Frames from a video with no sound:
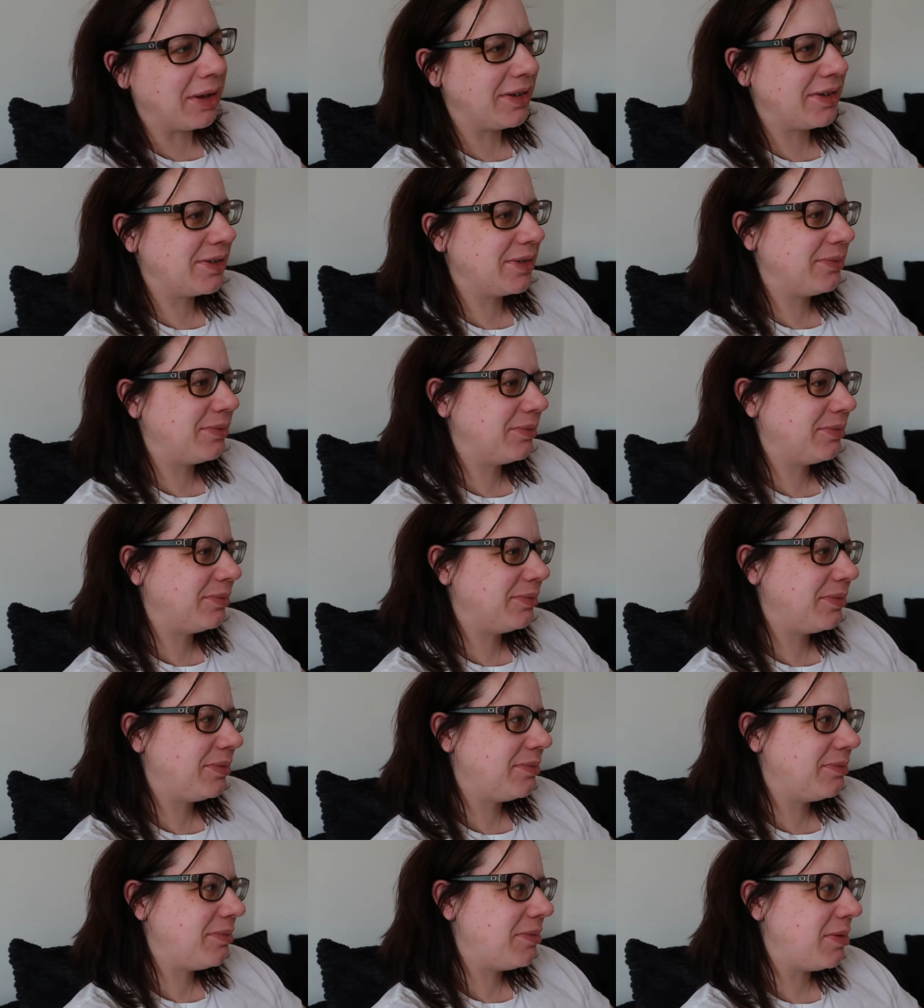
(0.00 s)
but
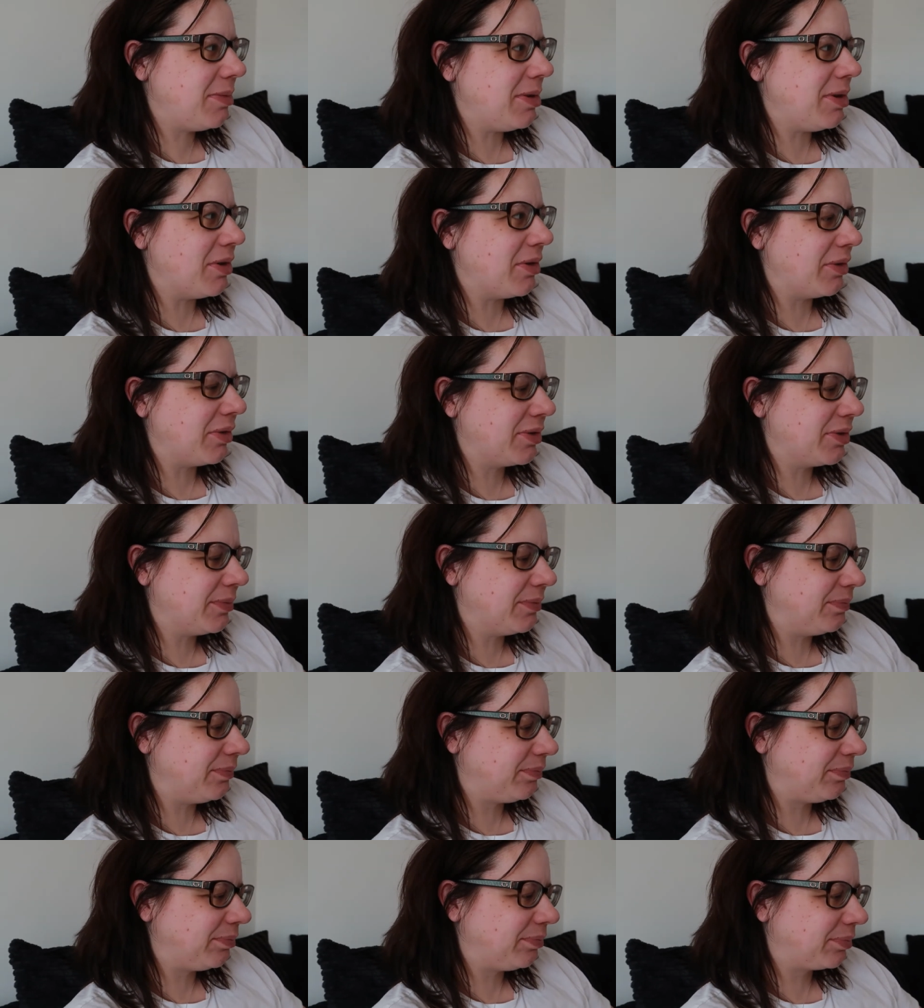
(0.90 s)
maybe not.
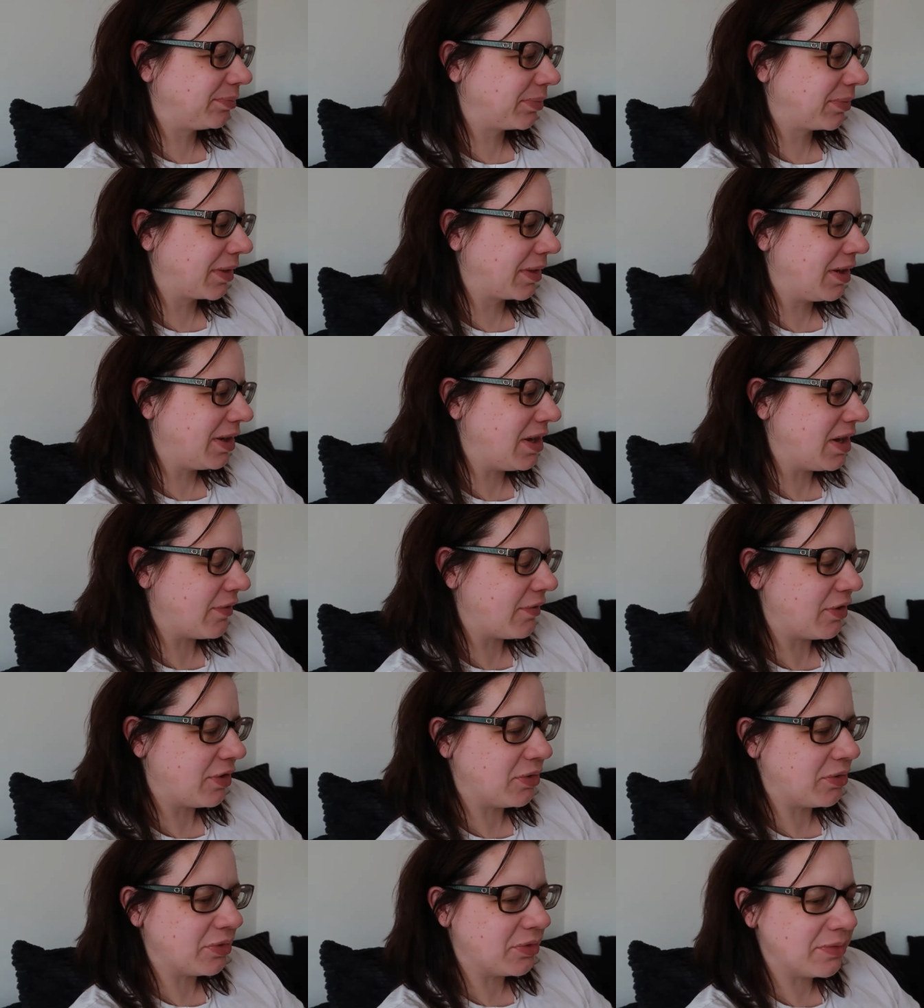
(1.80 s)
You
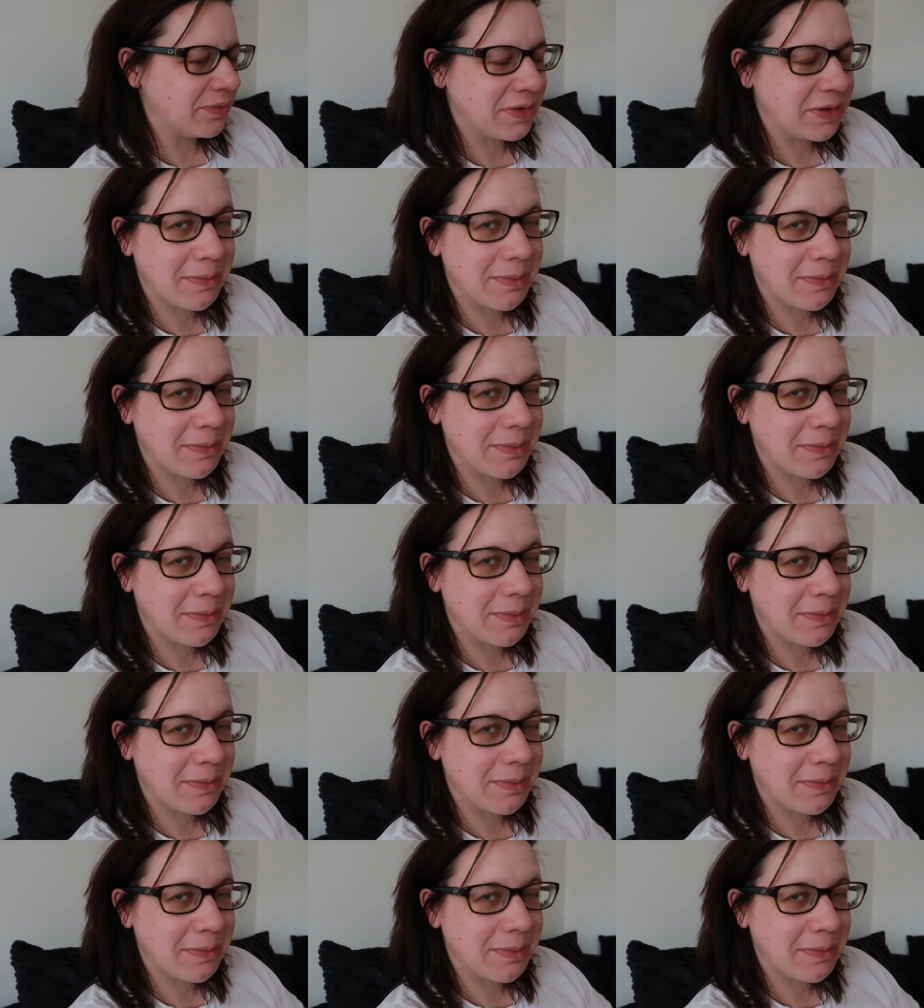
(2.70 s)
never know.